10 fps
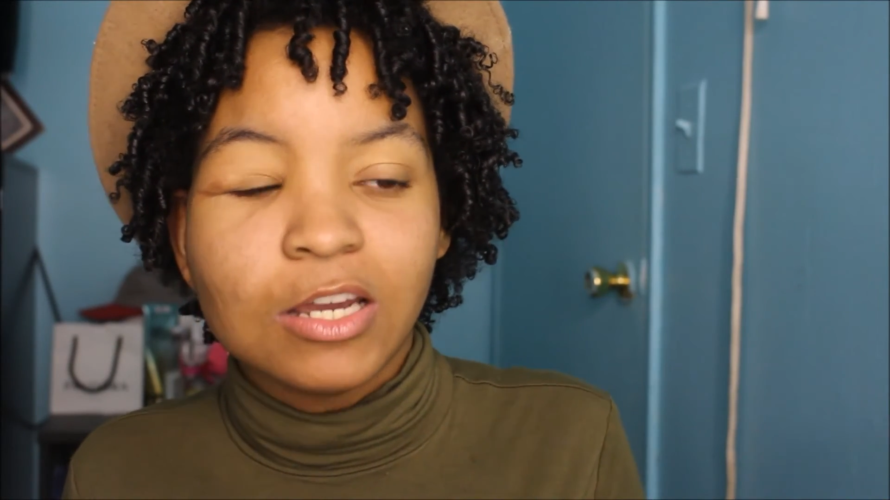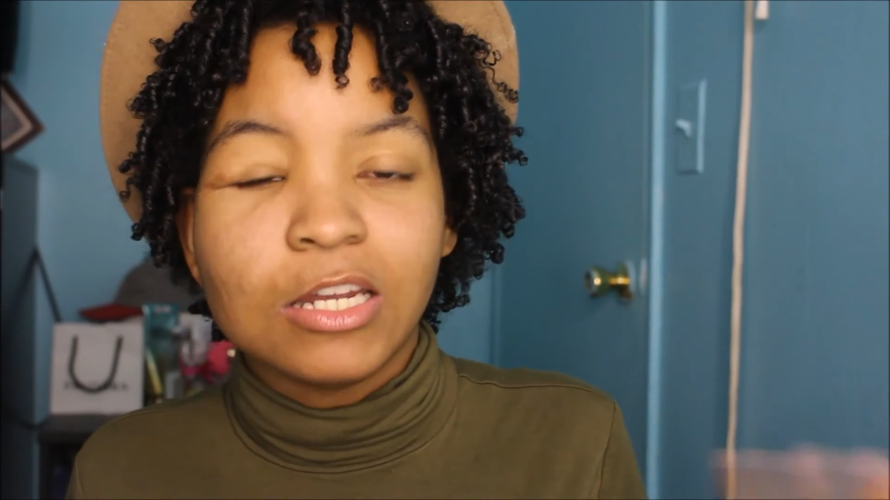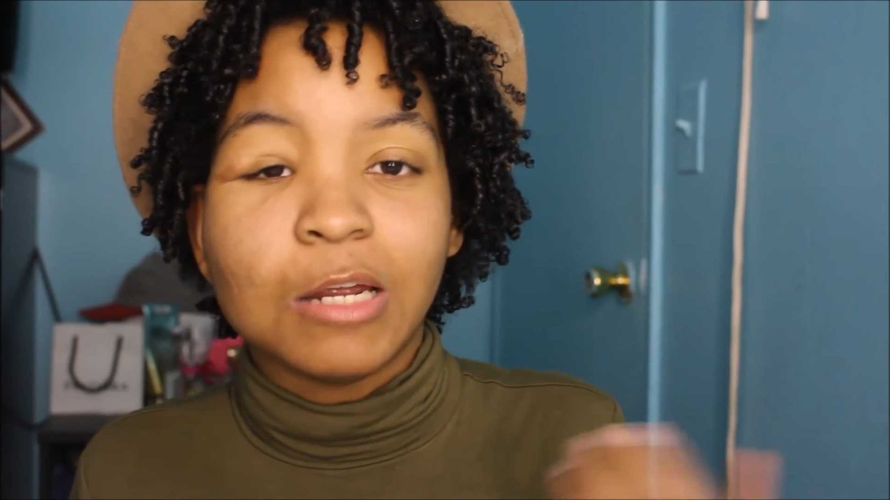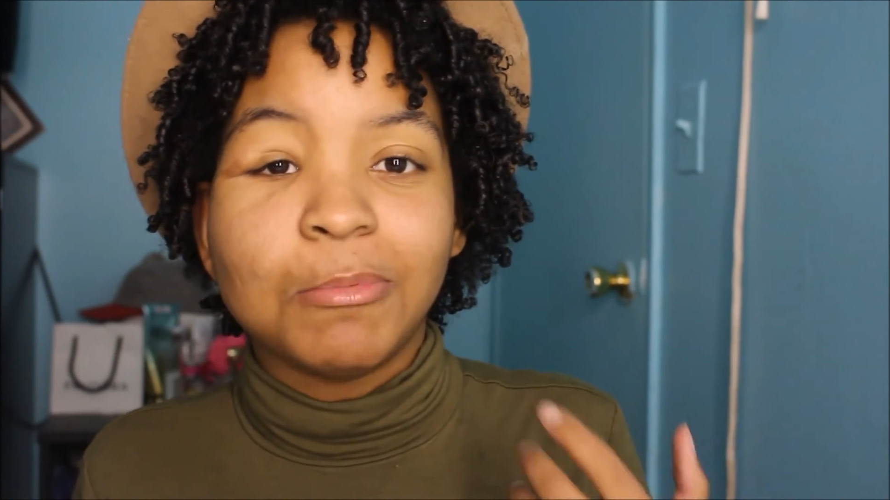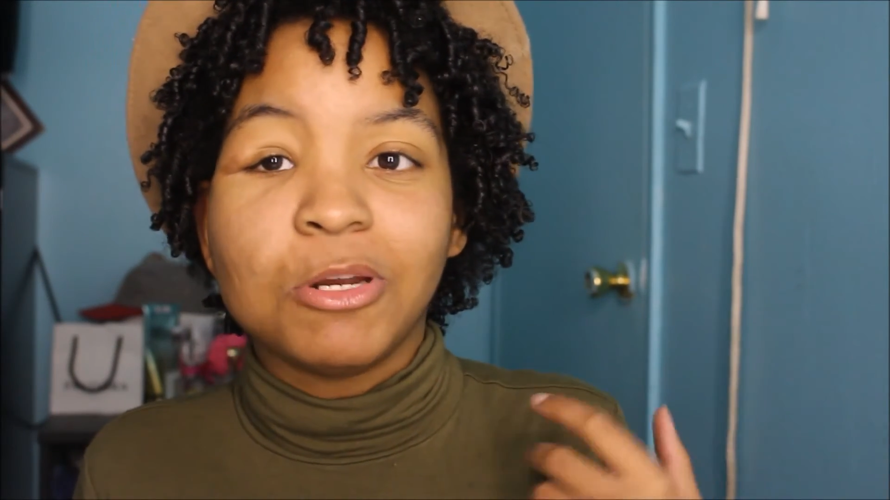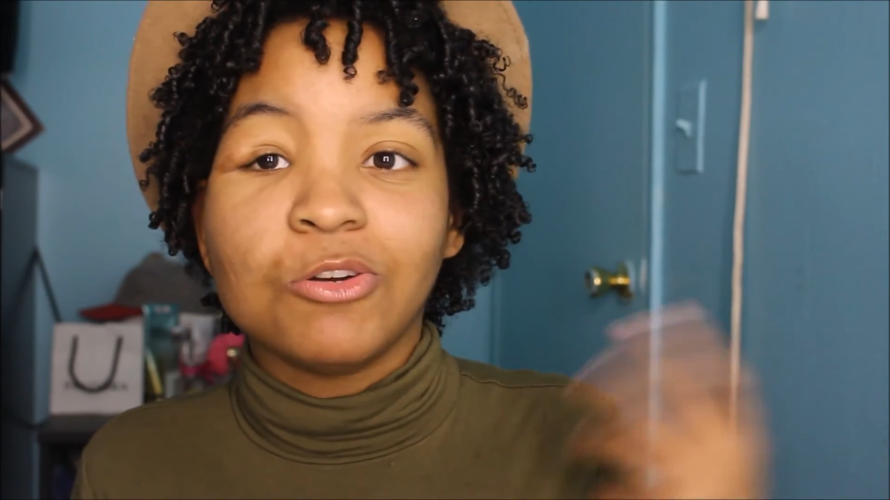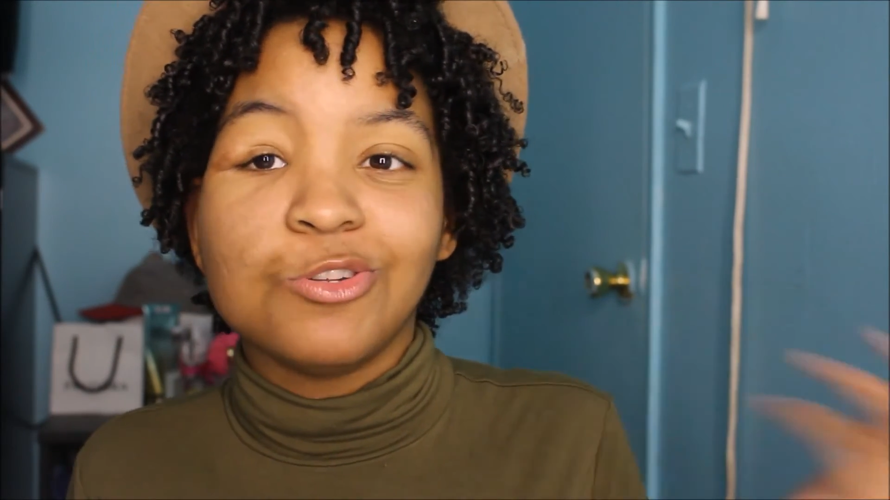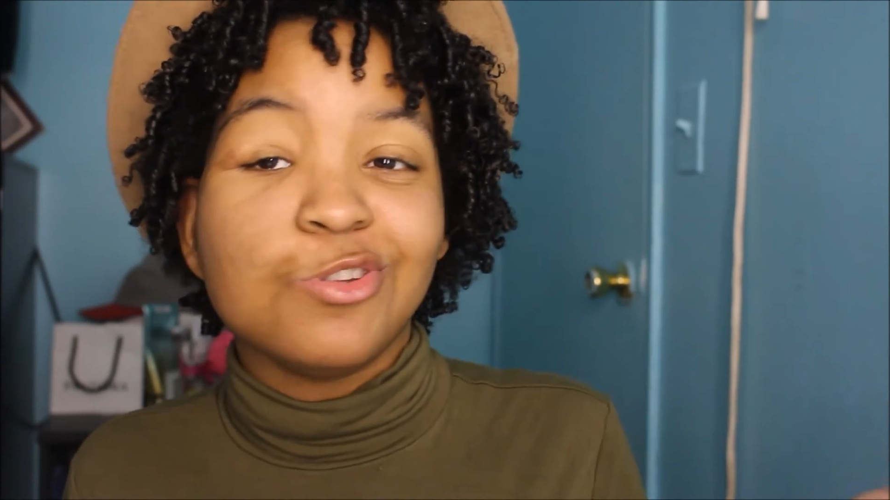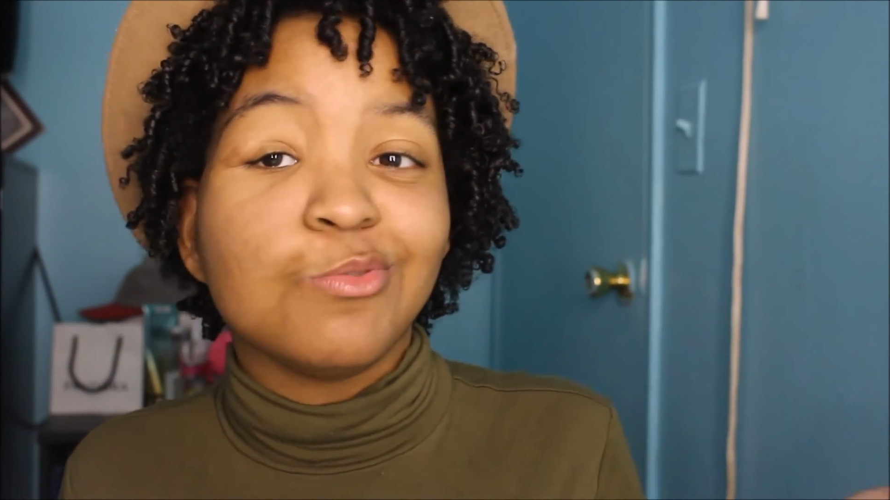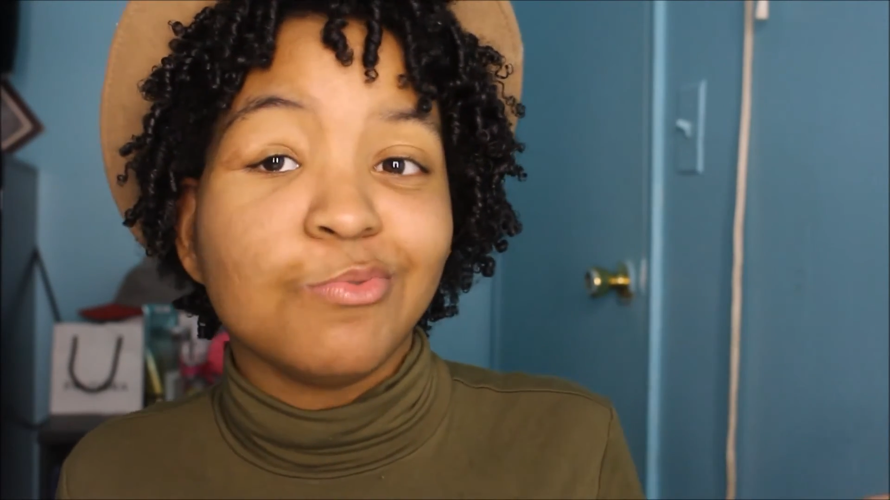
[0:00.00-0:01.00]
and I've been
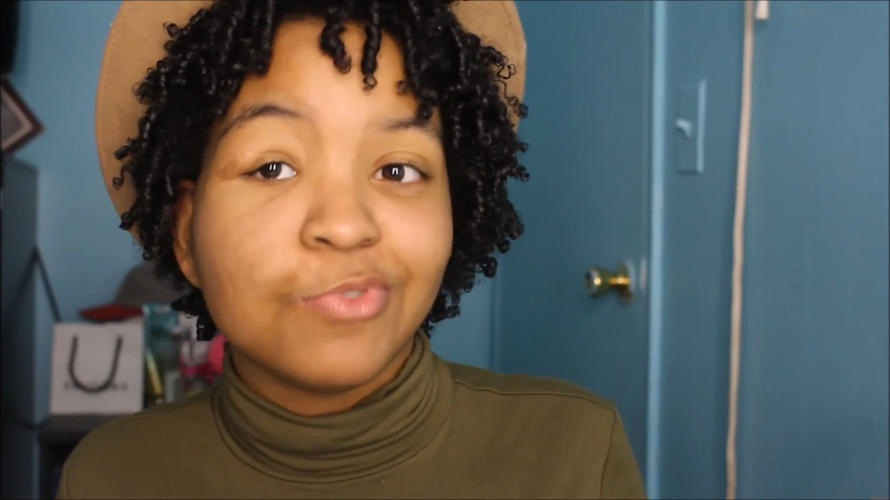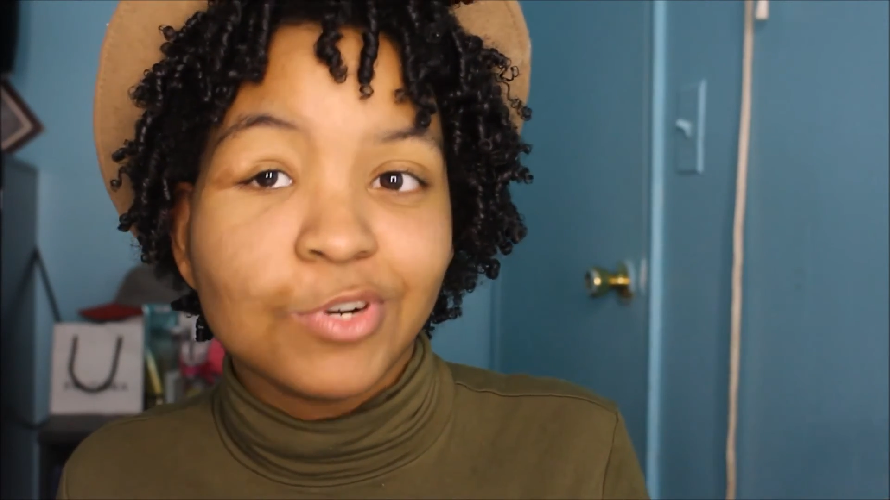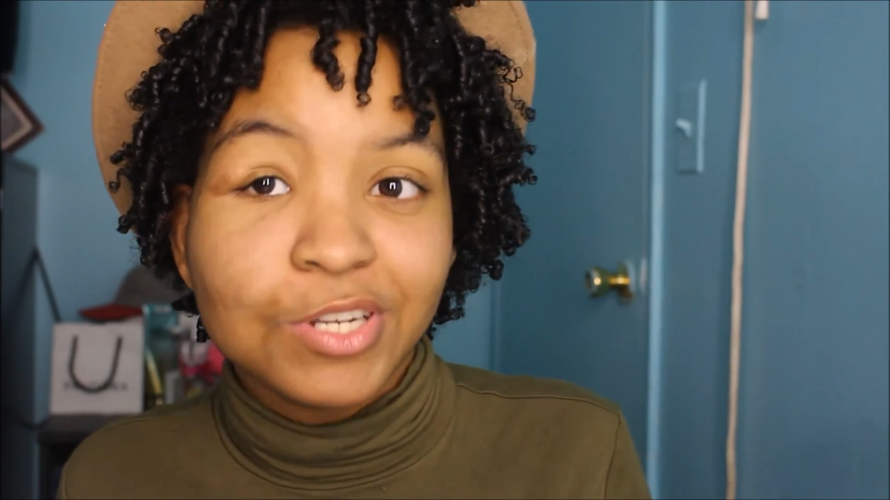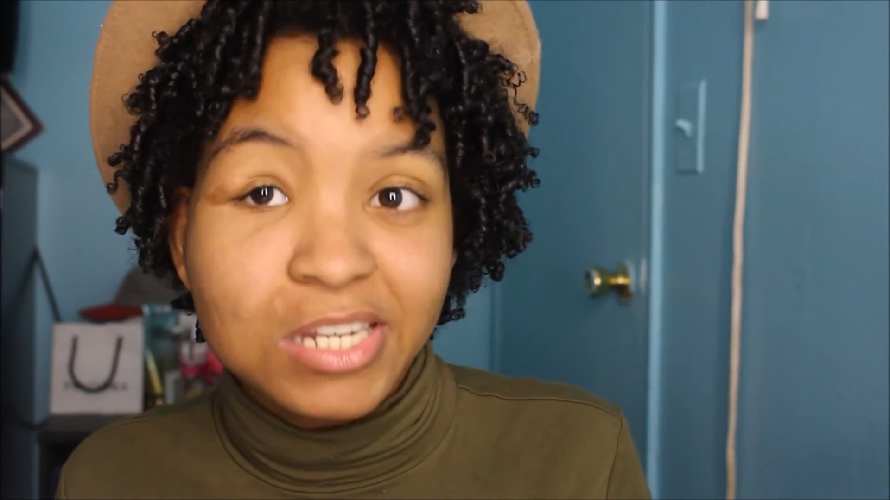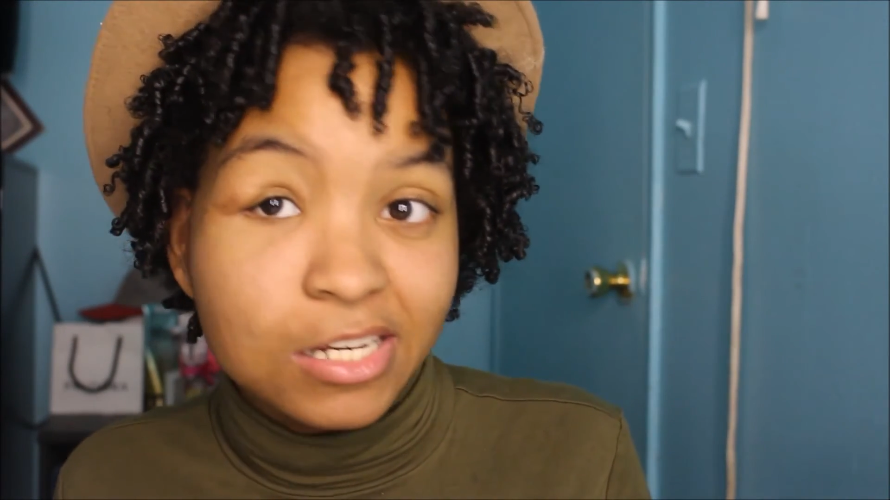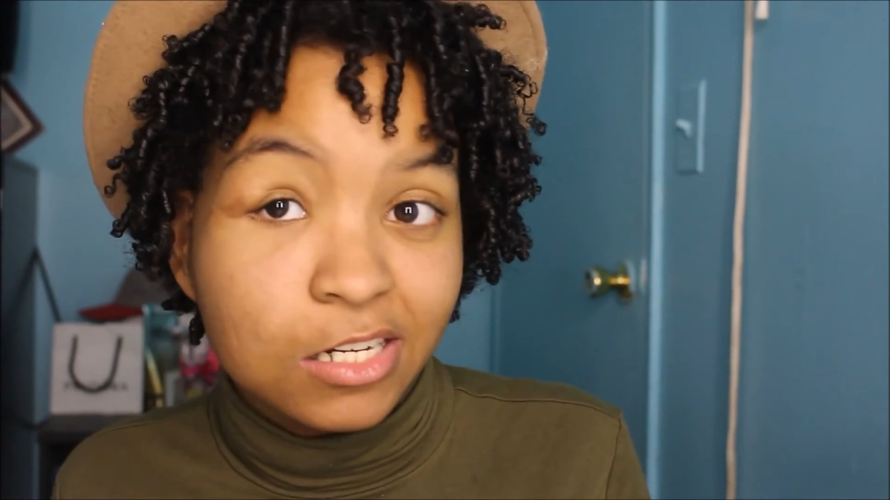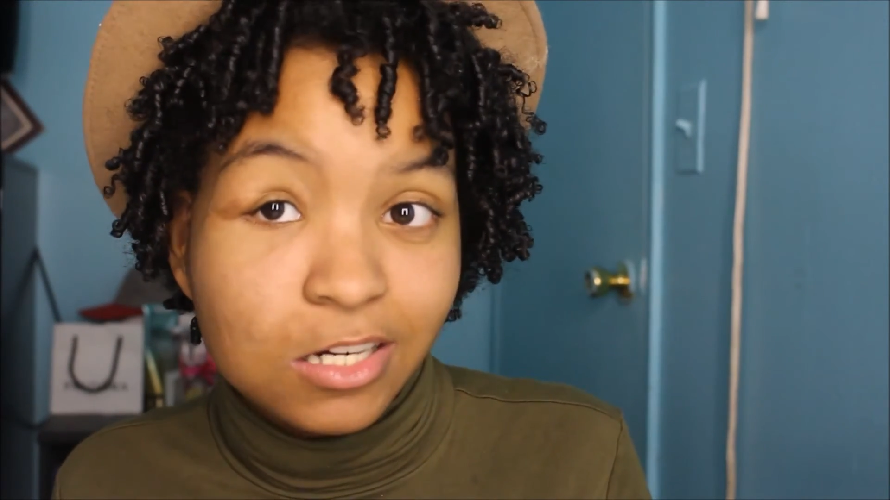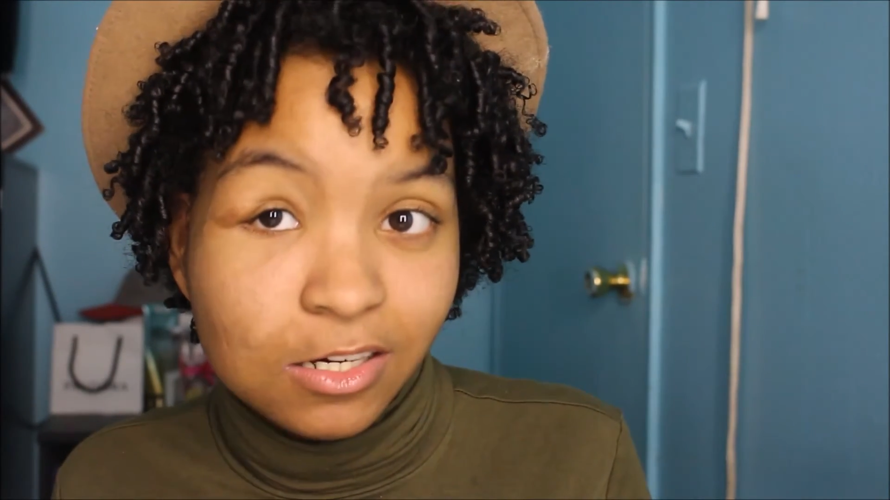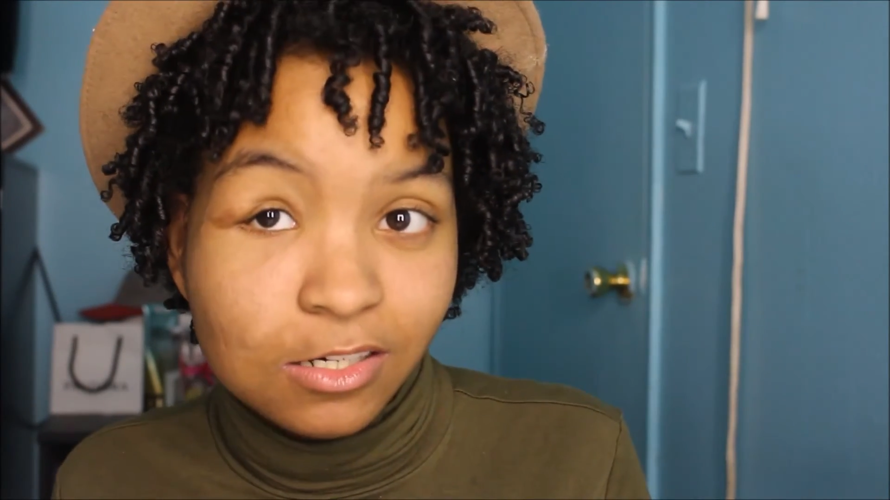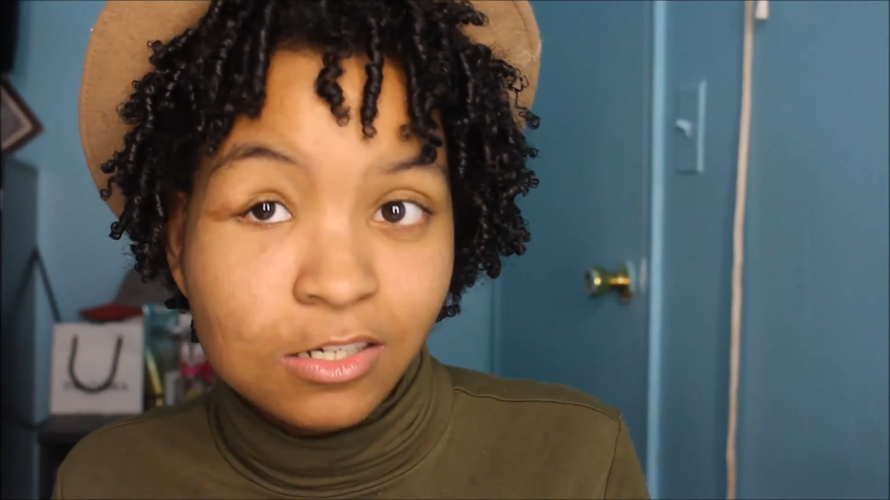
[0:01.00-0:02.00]
on YouTube for a
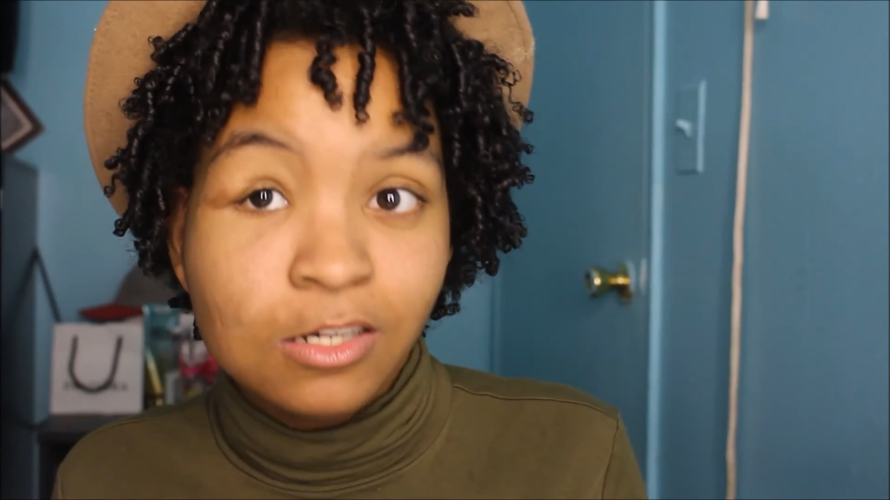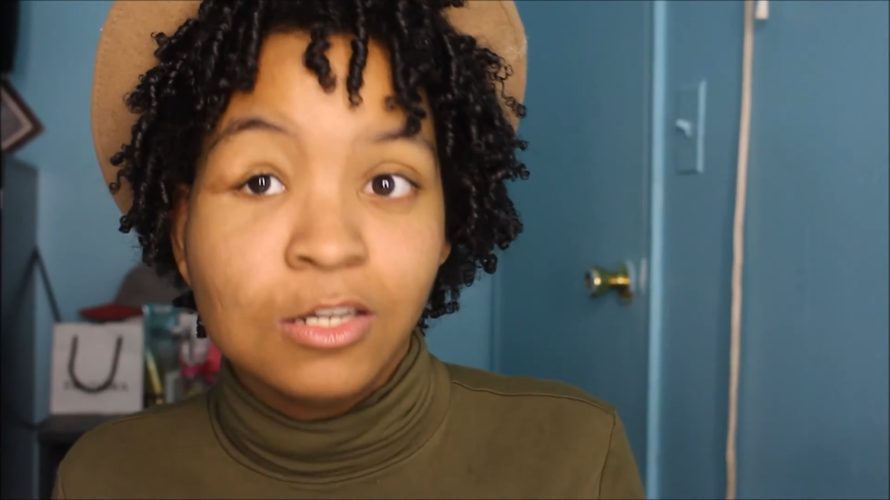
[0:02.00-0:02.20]
year.